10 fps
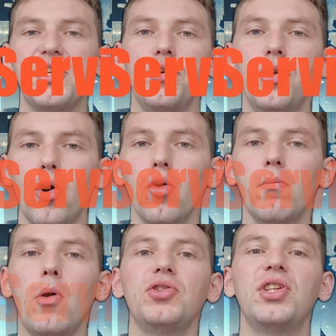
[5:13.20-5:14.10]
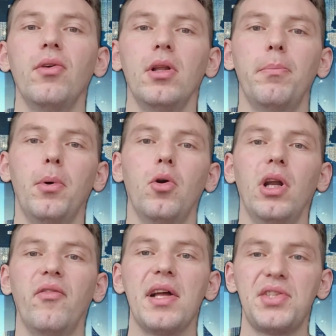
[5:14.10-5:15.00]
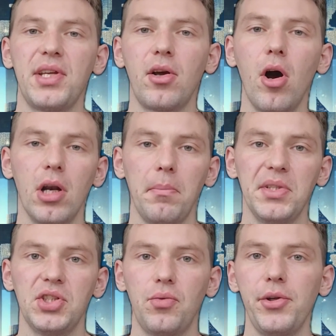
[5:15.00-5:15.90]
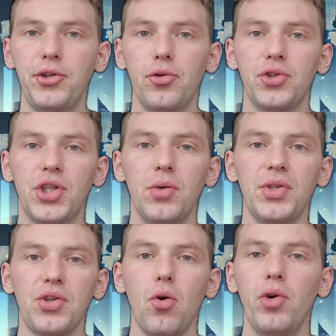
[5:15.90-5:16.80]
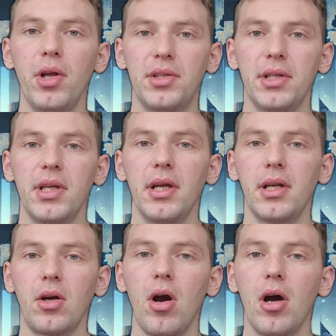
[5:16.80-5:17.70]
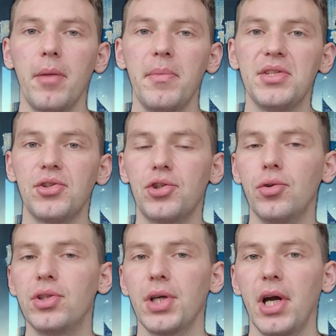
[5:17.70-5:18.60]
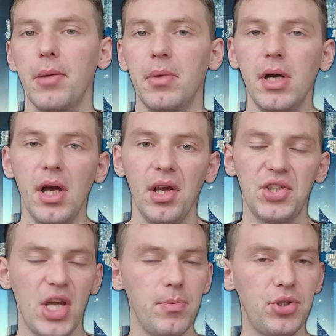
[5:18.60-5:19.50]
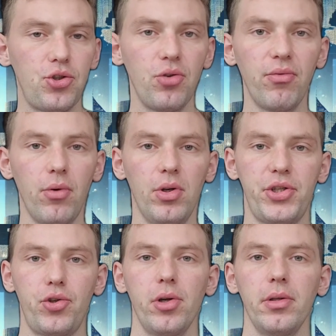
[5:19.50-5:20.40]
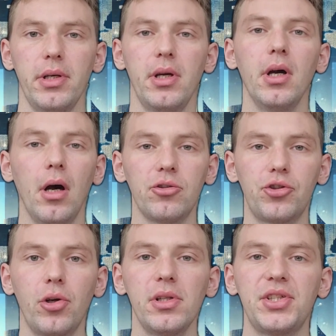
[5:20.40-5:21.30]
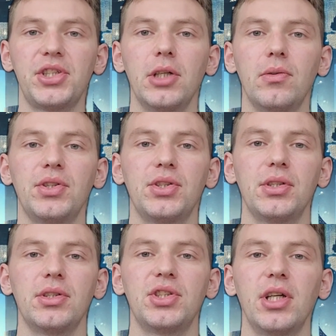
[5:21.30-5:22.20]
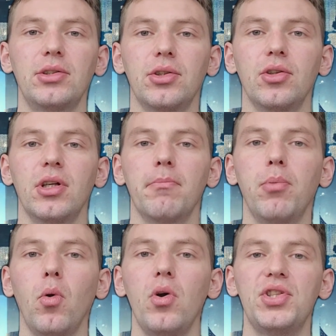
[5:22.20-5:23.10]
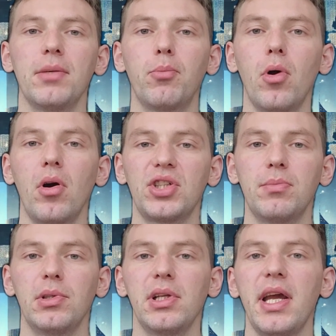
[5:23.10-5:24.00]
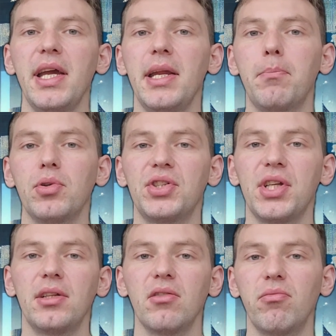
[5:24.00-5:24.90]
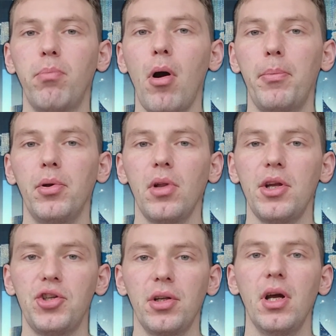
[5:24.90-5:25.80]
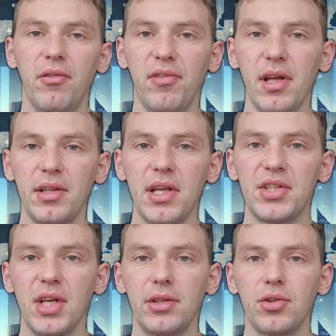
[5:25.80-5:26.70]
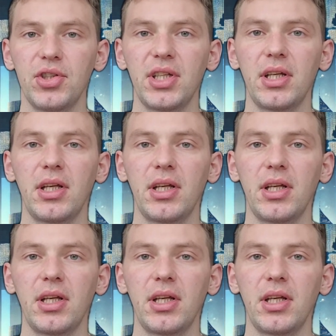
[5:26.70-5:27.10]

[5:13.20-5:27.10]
as you know, most developed or advanced economies switch to service-oriented economies through time. Same is true for Australia. Australia's service sector employs approximately 80% of population, reflecting sector's